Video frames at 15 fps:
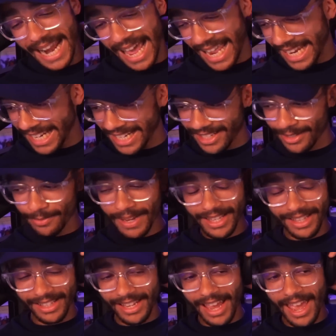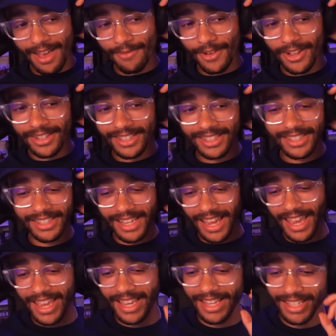I didn't expect it to have all this,
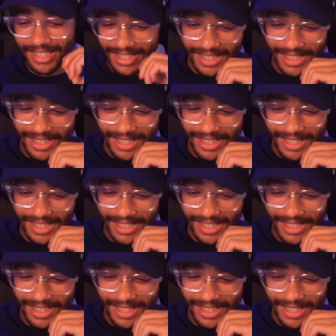like,